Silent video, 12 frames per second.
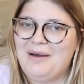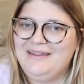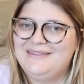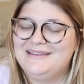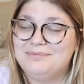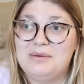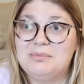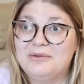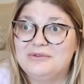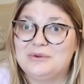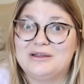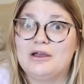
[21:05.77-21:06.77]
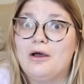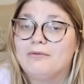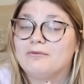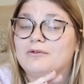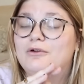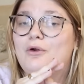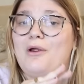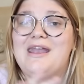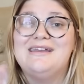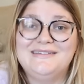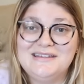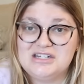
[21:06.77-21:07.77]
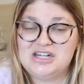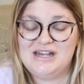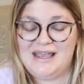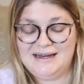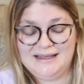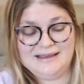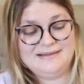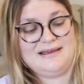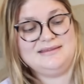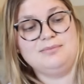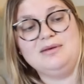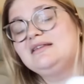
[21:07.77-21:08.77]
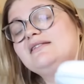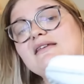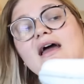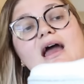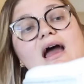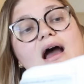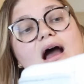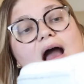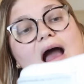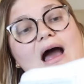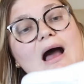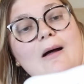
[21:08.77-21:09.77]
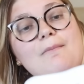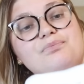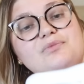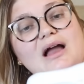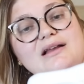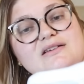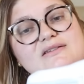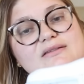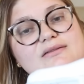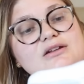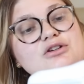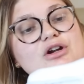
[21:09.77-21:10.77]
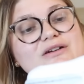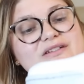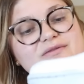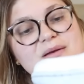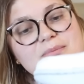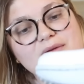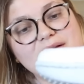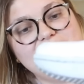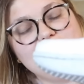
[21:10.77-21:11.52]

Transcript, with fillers: by these people doing crazy shenanigans at the bins. Um, I just, the nerve of people is